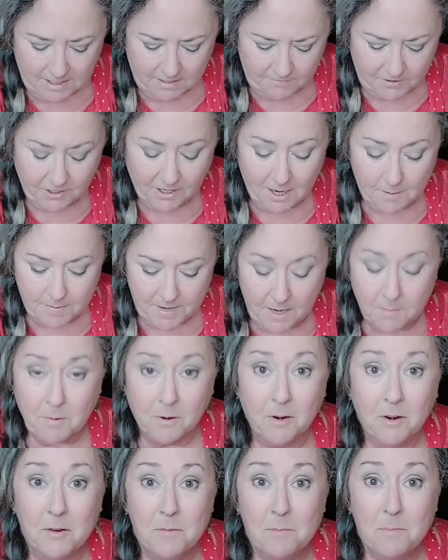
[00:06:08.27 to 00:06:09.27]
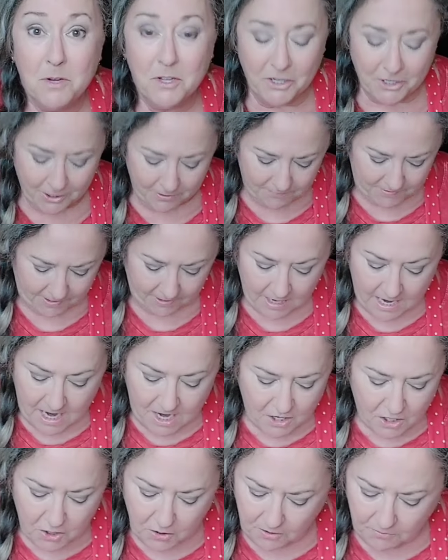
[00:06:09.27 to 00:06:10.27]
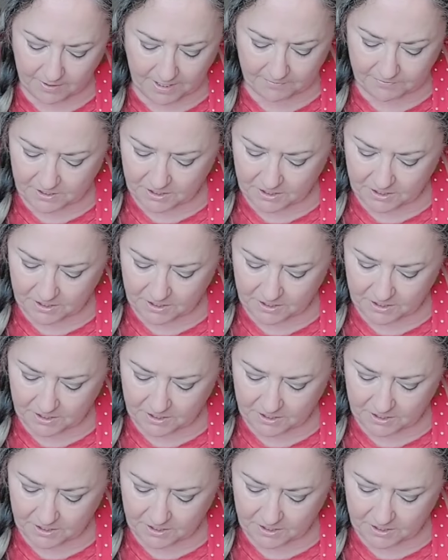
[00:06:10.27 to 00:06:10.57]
If you like pepper, put it on there. You don't have